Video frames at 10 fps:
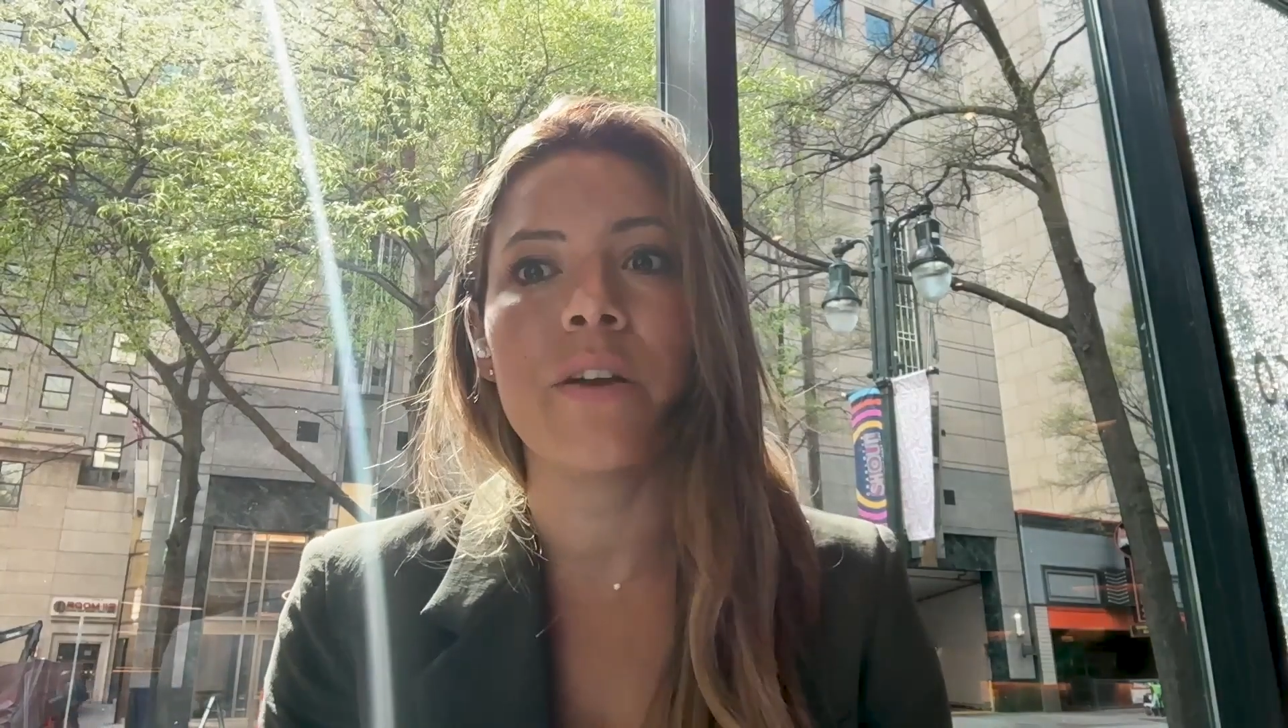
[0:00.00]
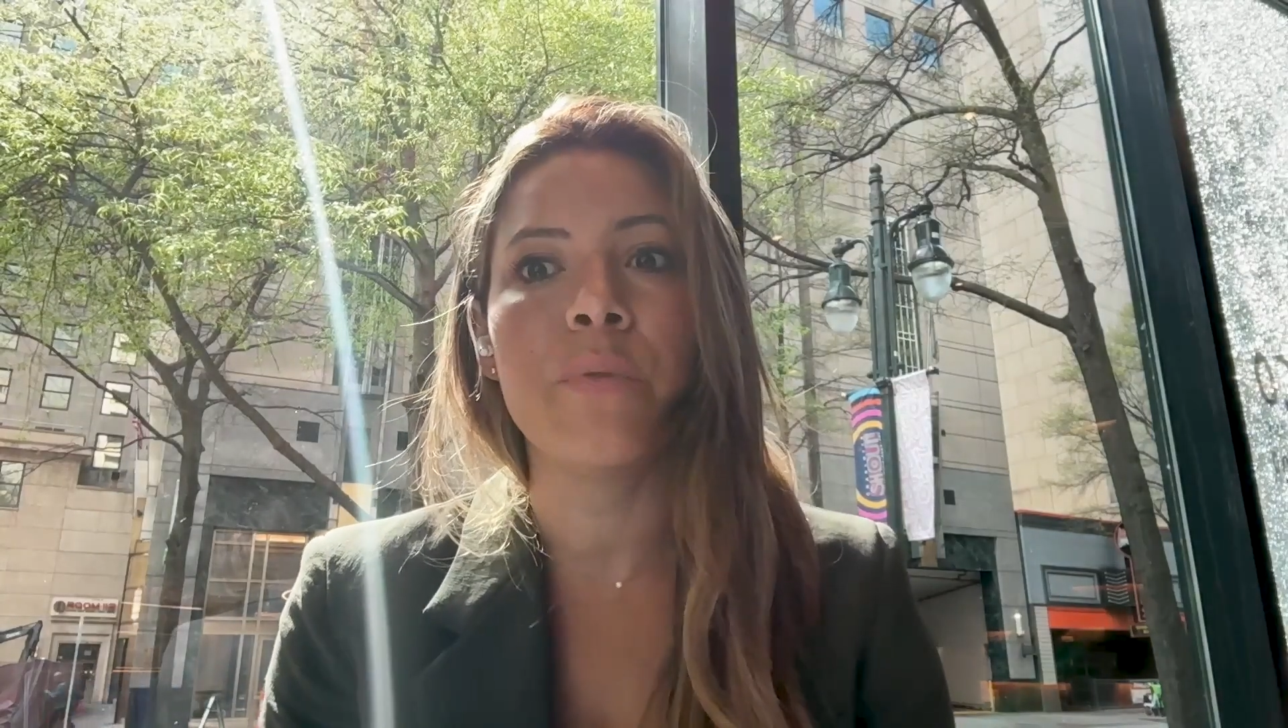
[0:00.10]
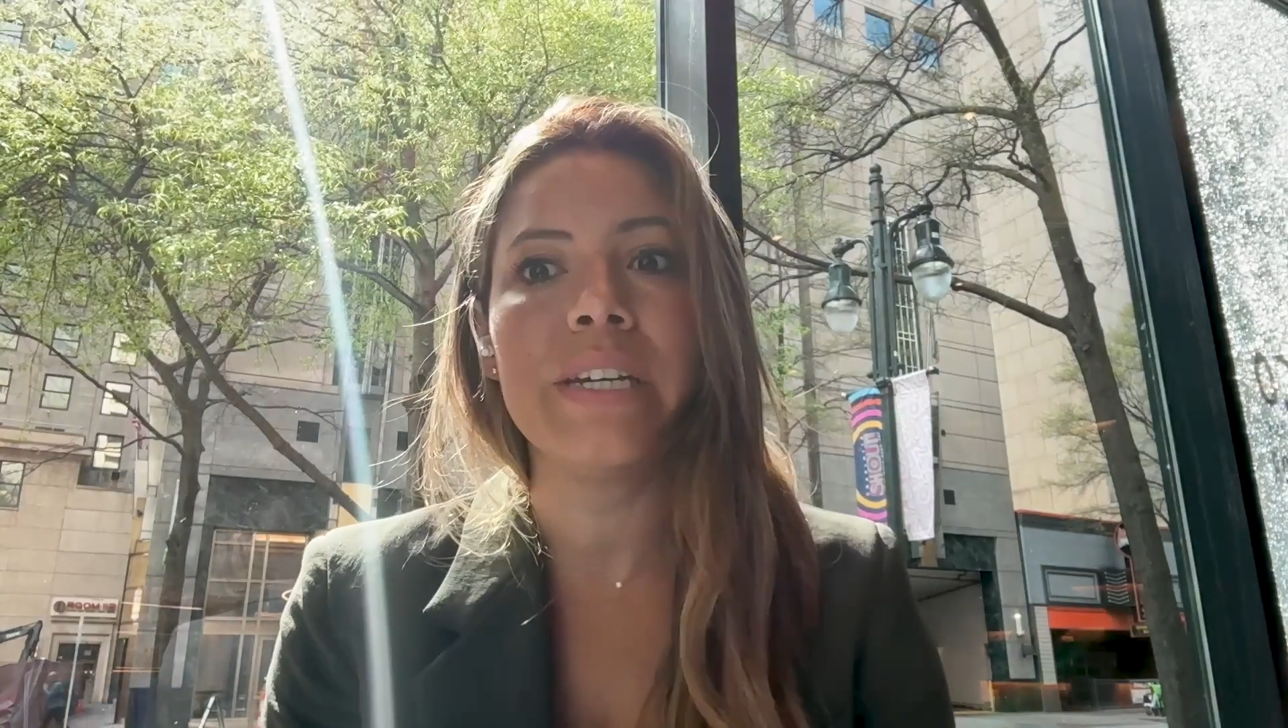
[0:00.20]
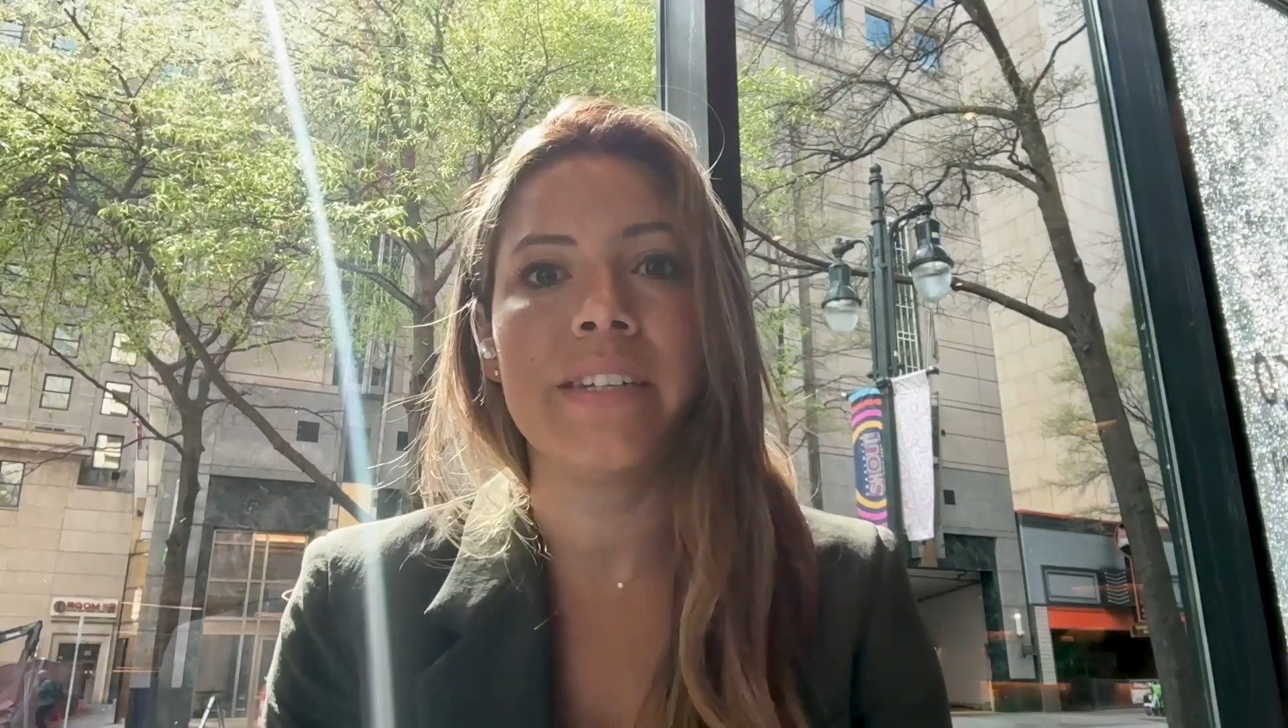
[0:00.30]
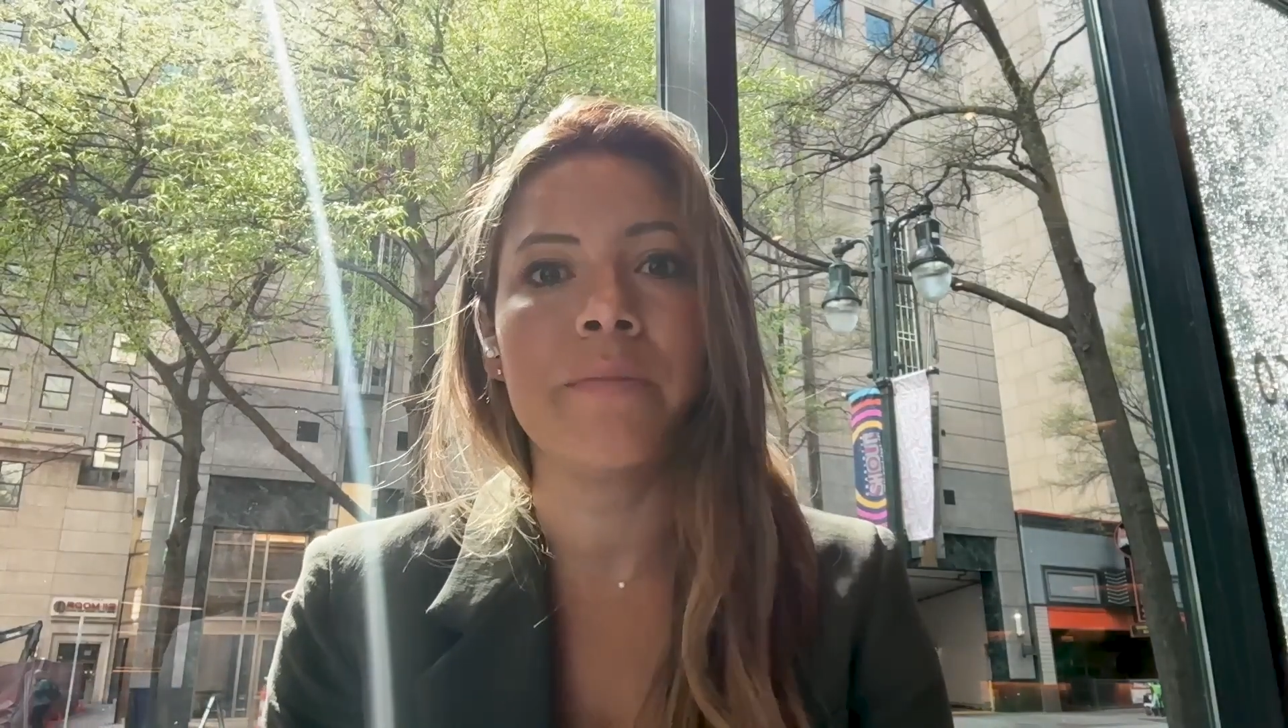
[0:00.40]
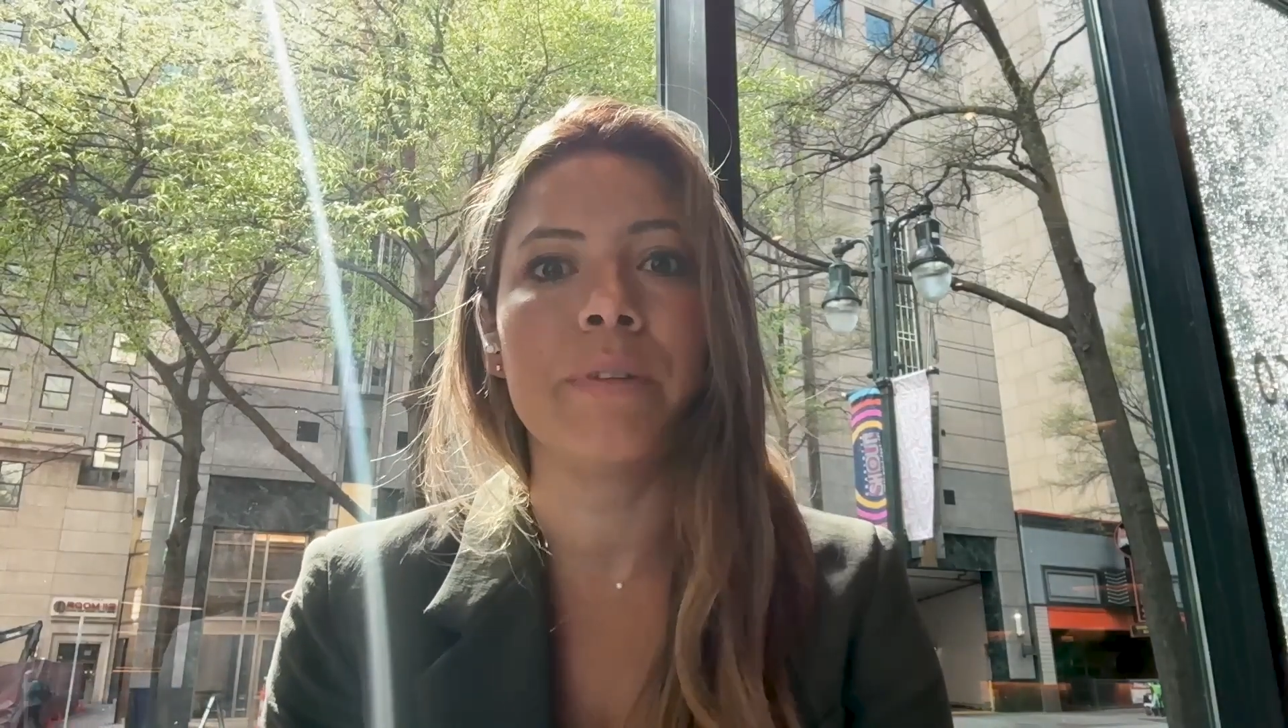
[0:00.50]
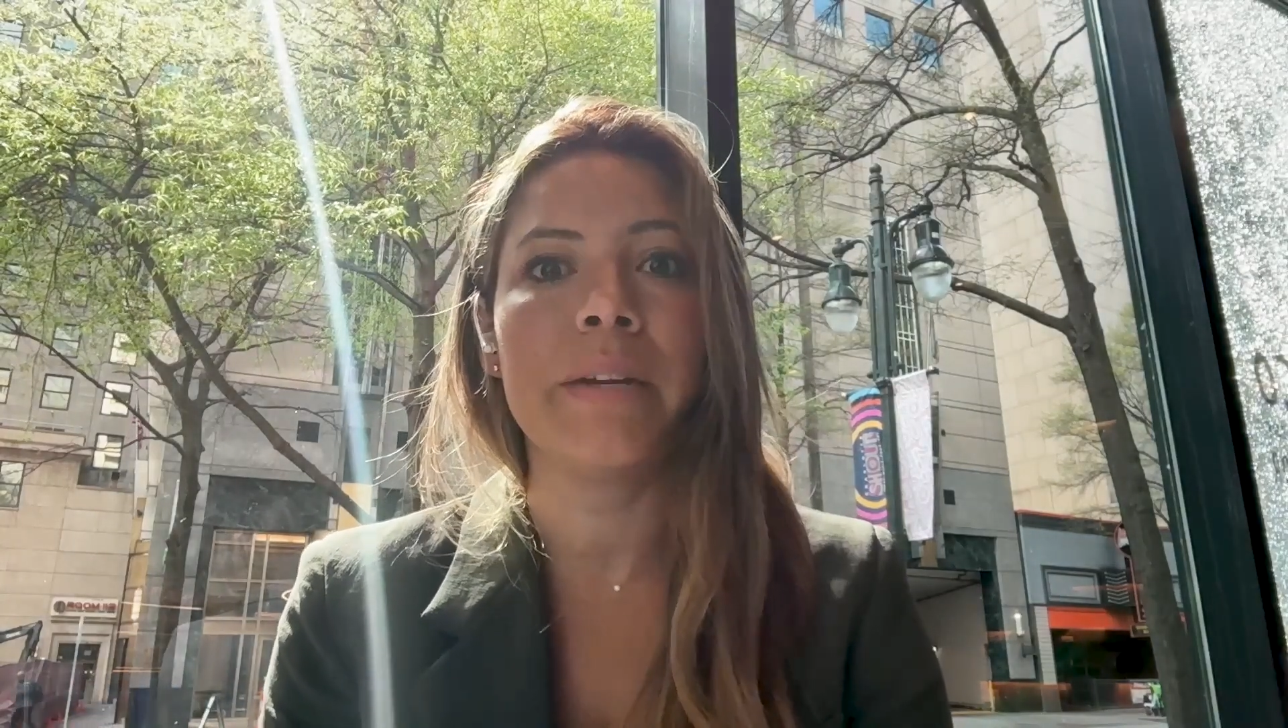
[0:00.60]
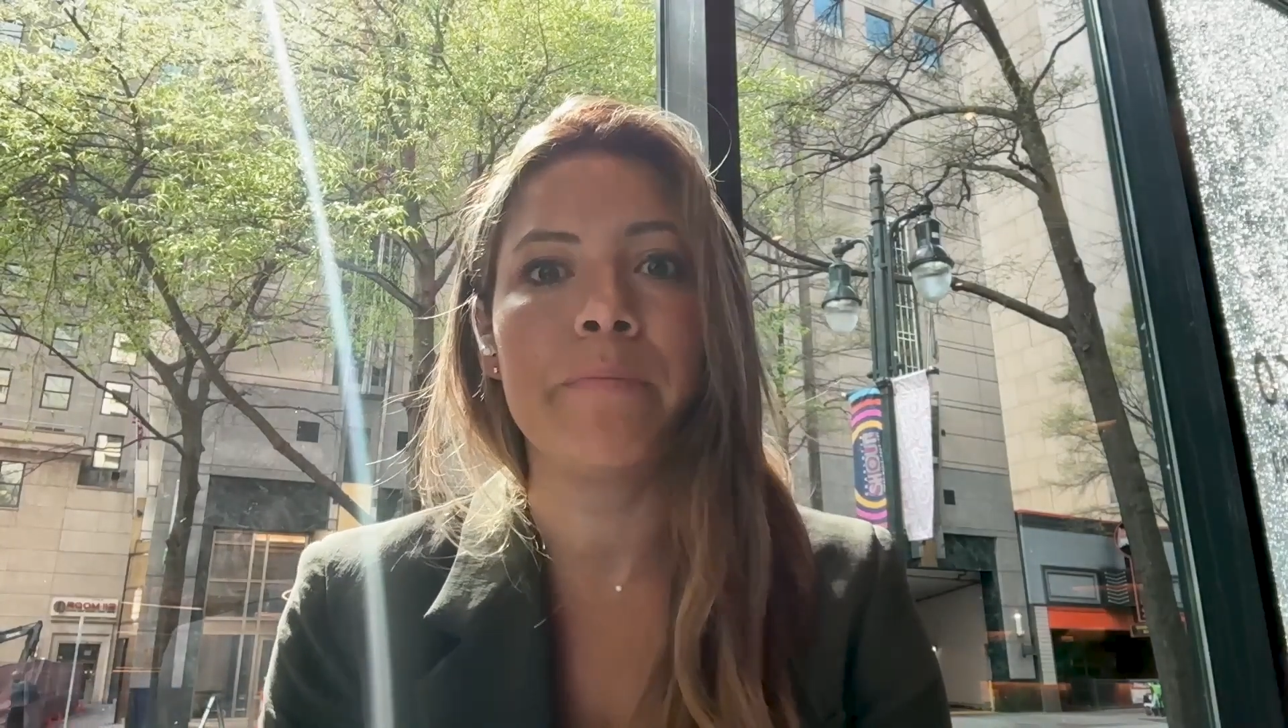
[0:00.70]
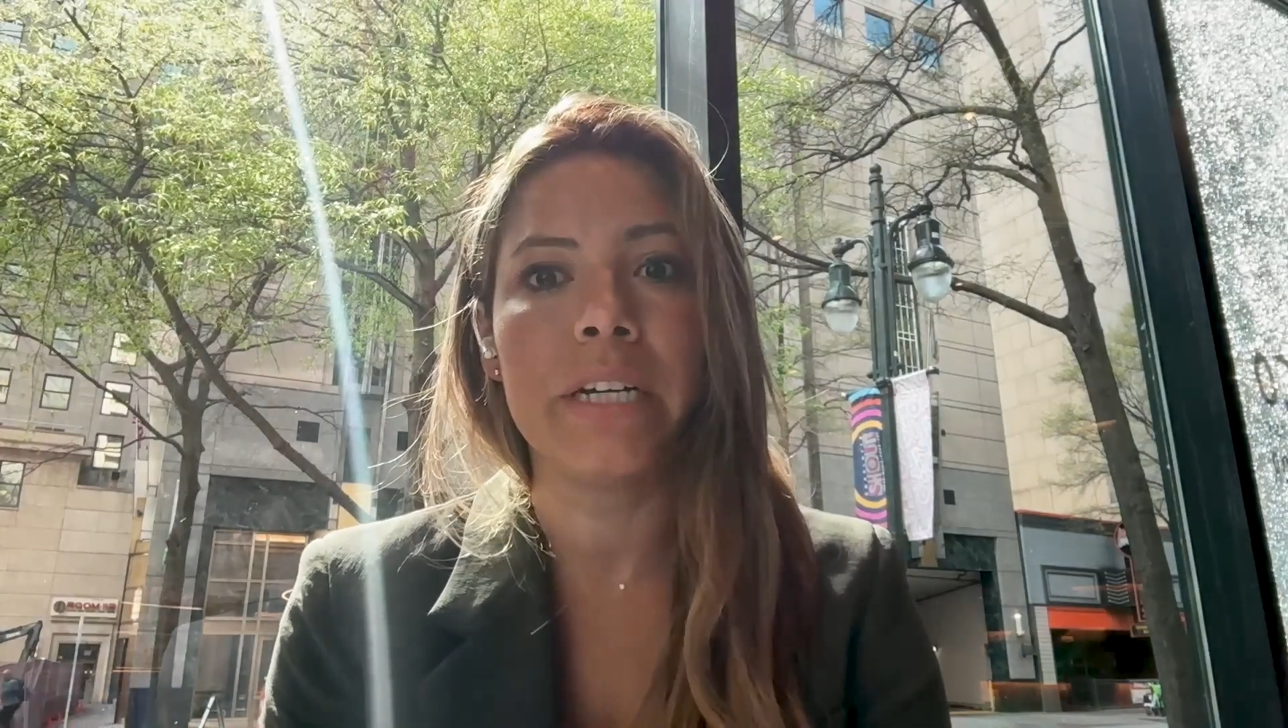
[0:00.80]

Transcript: We simply